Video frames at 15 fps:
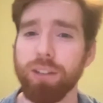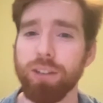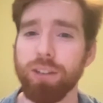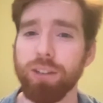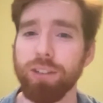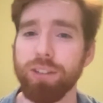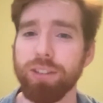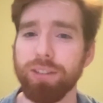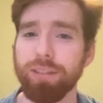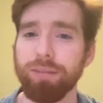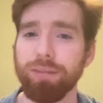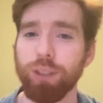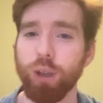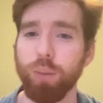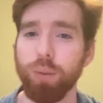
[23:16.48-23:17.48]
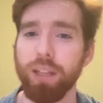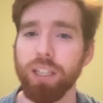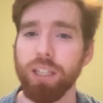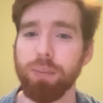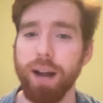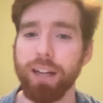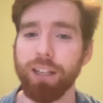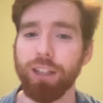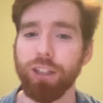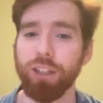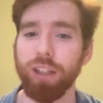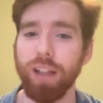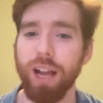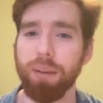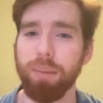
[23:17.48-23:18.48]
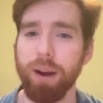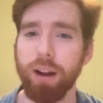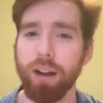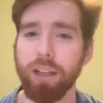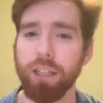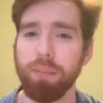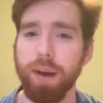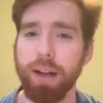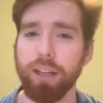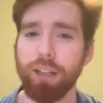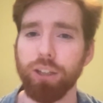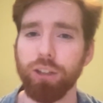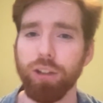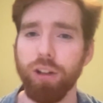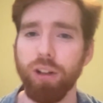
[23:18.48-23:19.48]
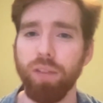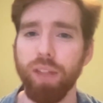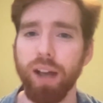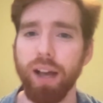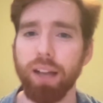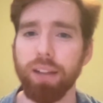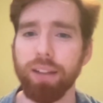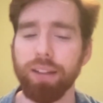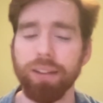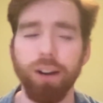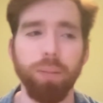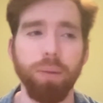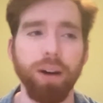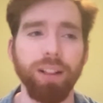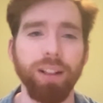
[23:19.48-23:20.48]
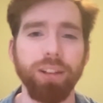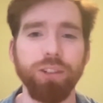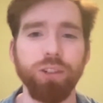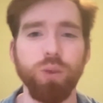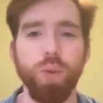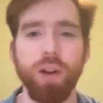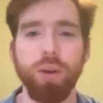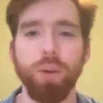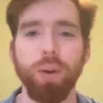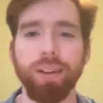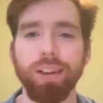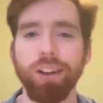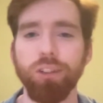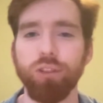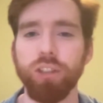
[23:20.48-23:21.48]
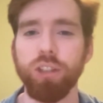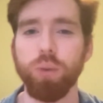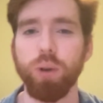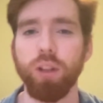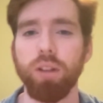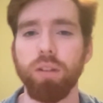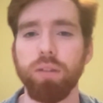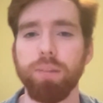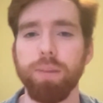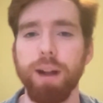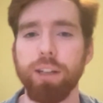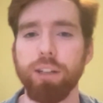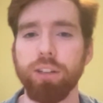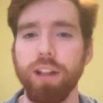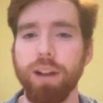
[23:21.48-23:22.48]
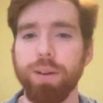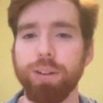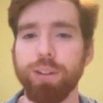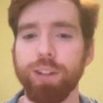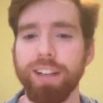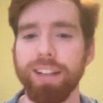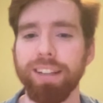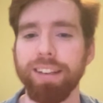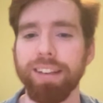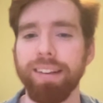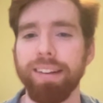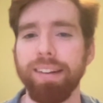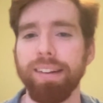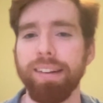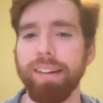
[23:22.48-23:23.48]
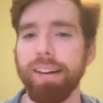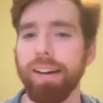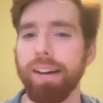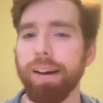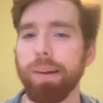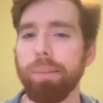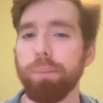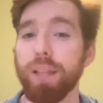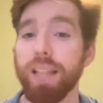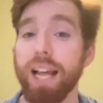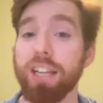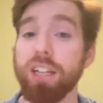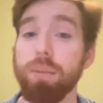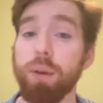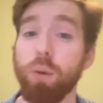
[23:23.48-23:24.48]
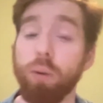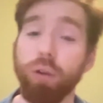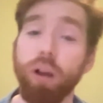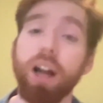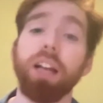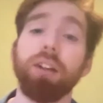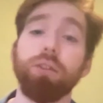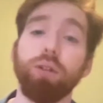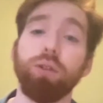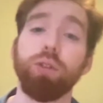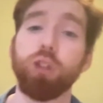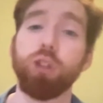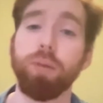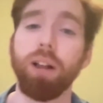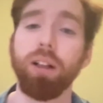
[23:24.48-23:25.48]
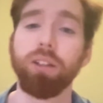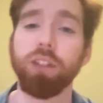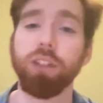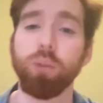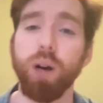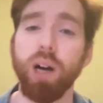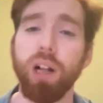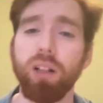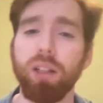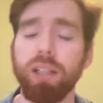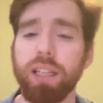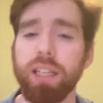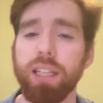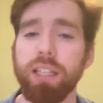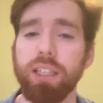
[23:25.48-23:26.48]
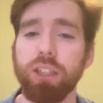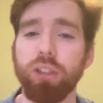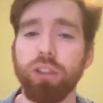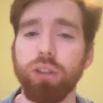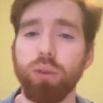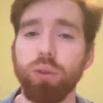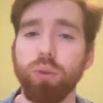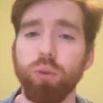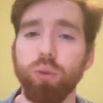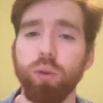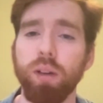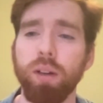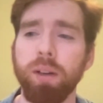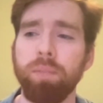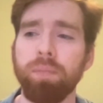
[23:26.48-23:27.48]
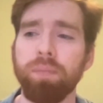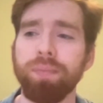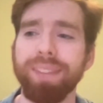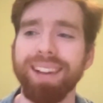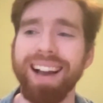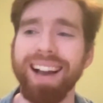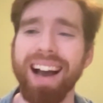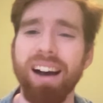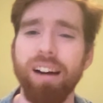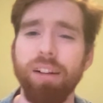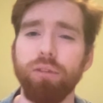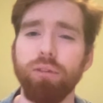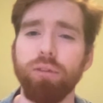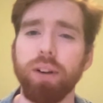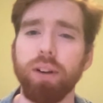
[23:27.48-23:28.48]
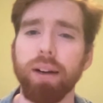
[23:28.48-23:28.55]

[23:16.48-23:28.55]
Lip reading: there's European Spanish and Latin American Spanish and all of that. And our model has 21 countries worth of Spanish language in it. But that's something we're planning for future models as well, is to have